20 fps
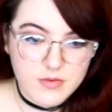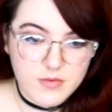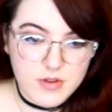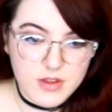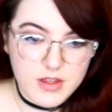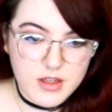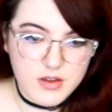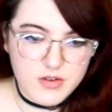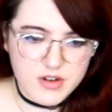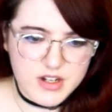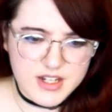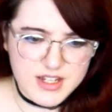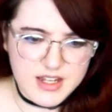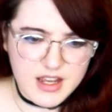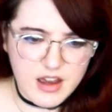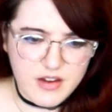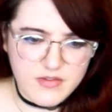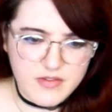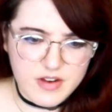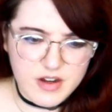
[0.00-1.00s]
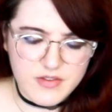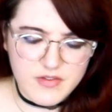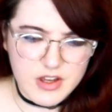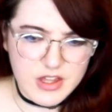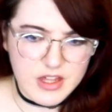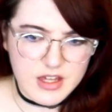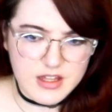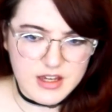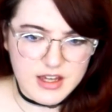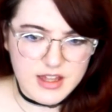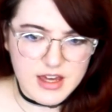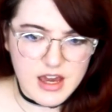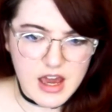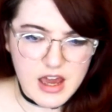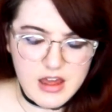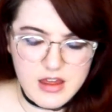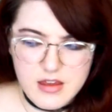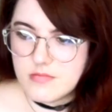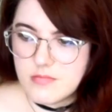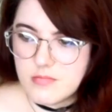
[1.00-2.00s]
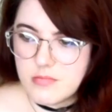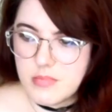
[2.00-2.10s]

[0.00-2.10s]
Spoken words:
UNICEF and everything like that.